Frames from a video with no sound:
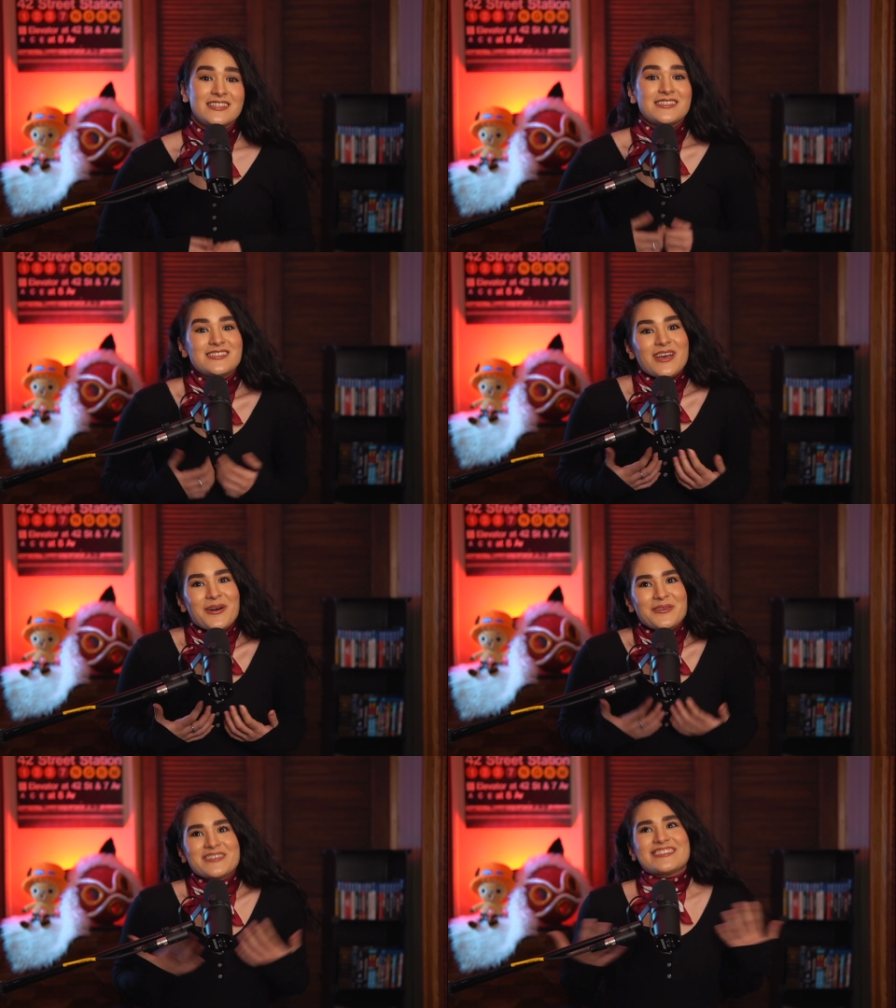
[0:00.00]

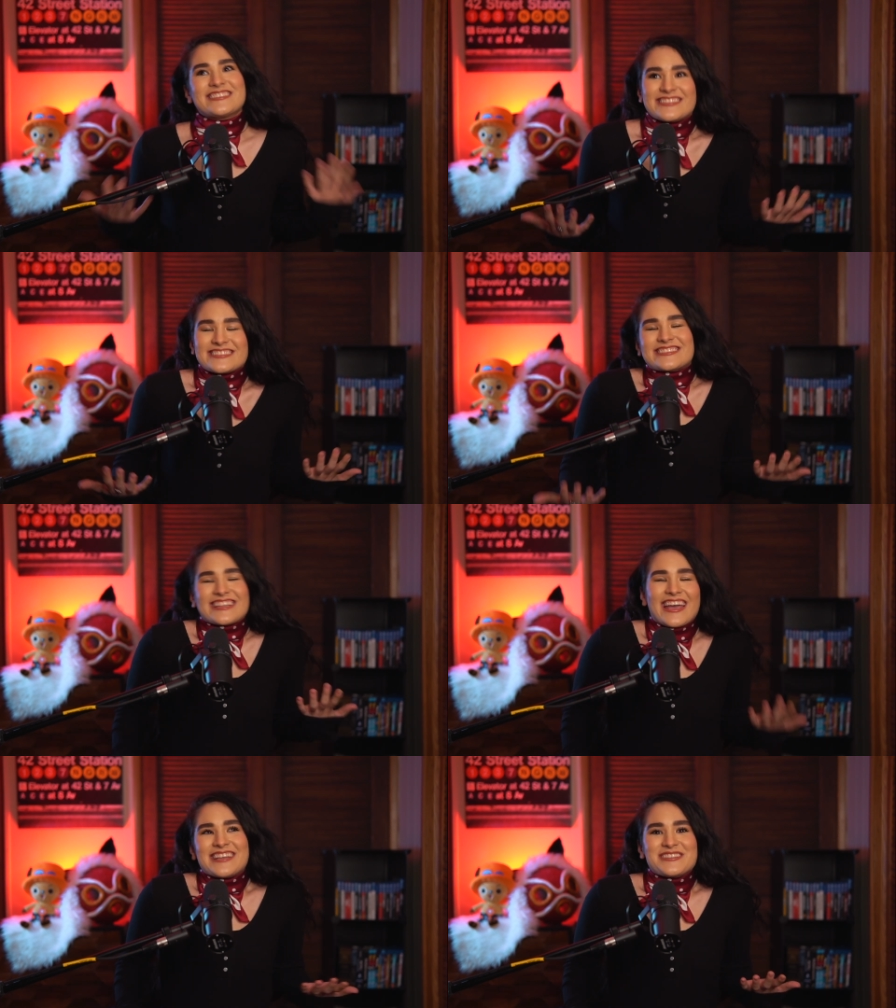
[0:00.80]
So,
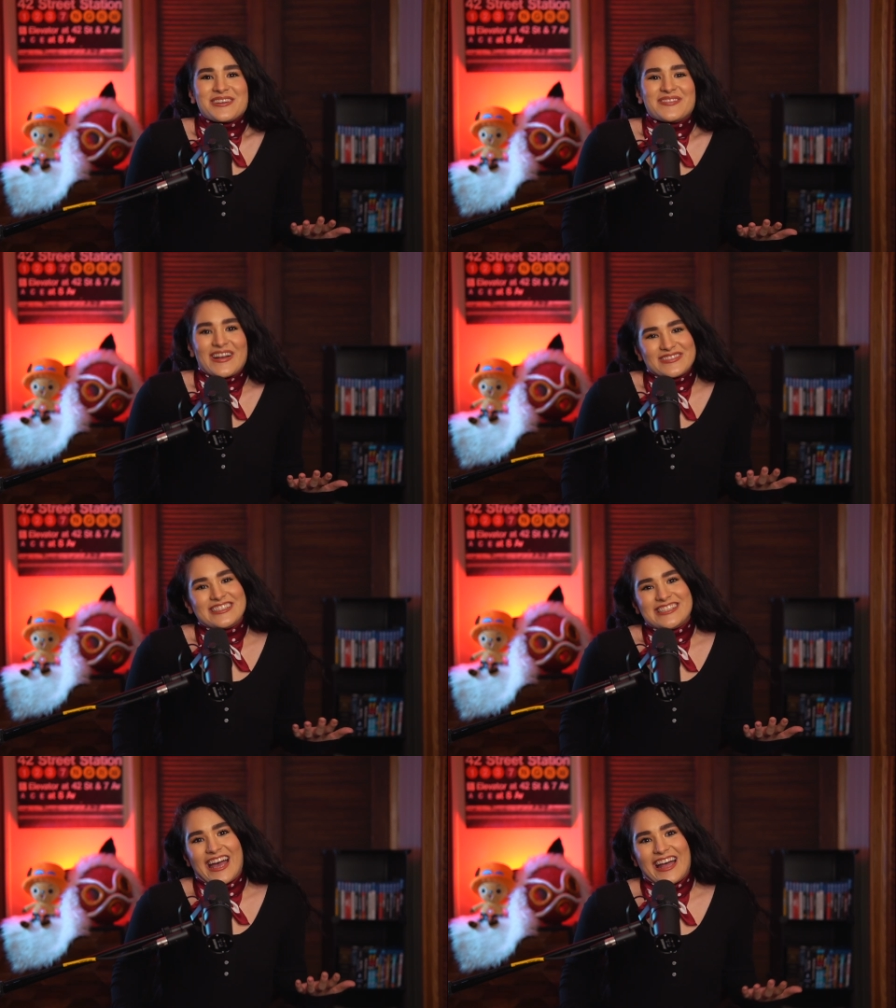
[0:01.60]
as you could
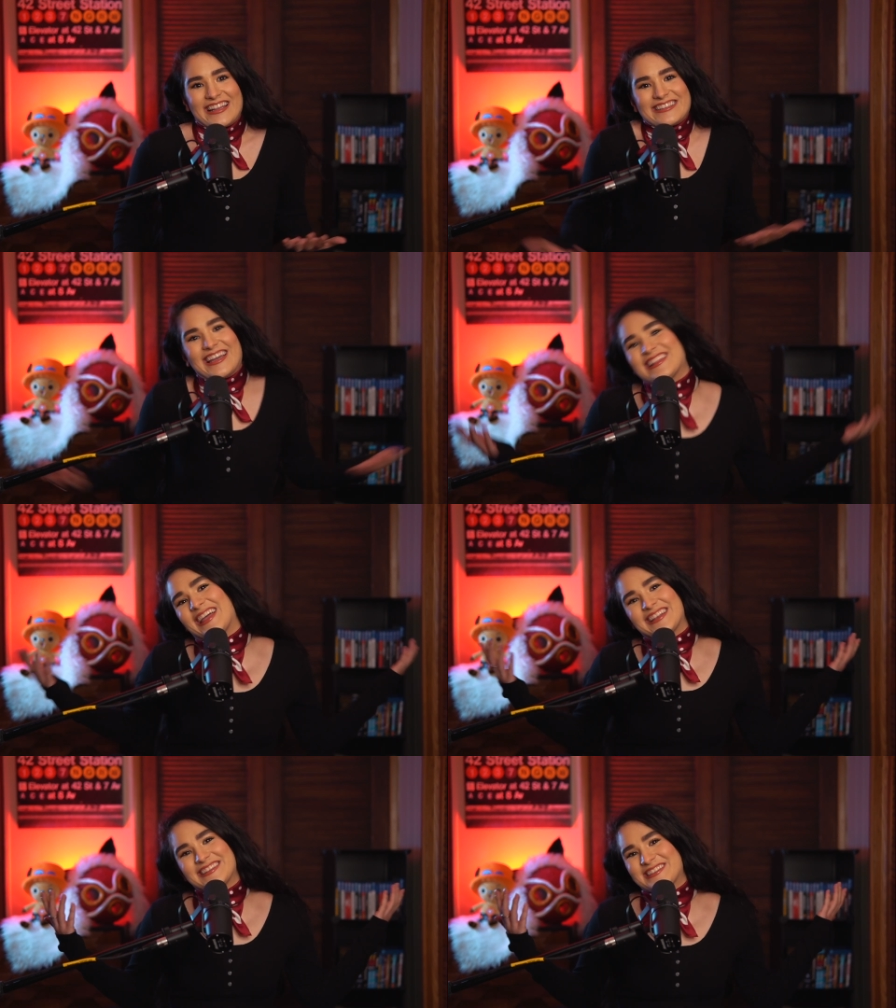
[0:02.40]
probably tell, I
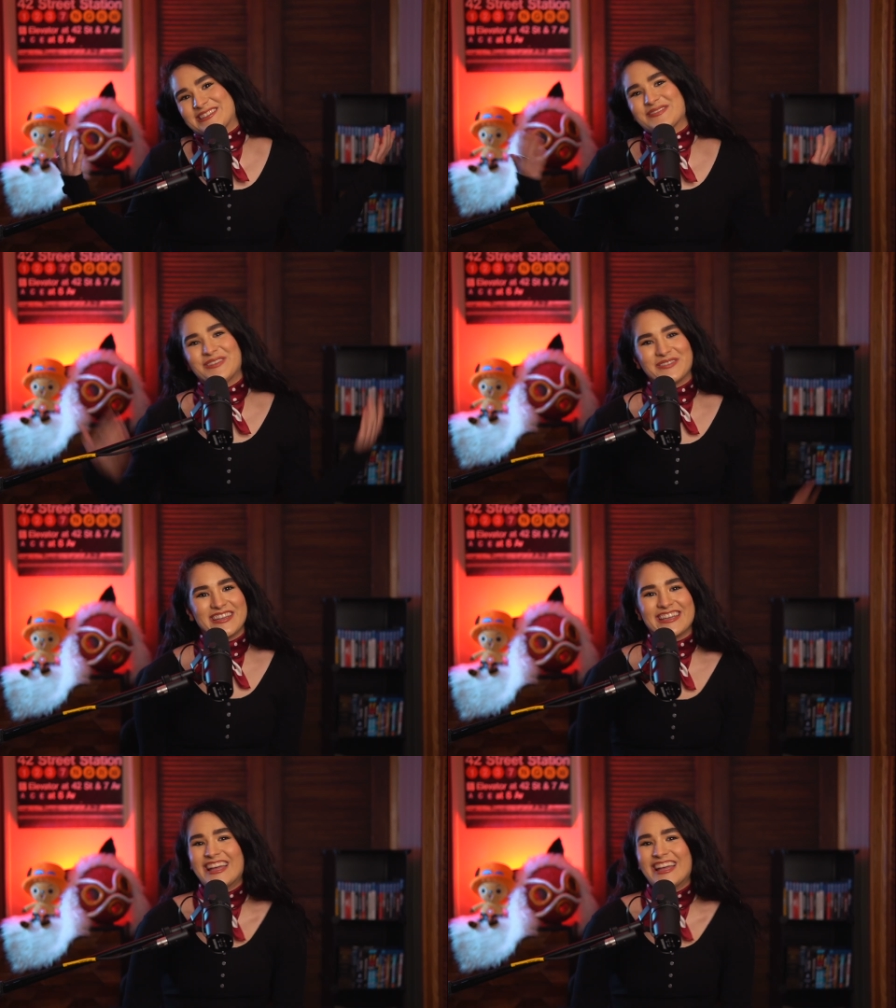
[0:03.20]
liked this movie.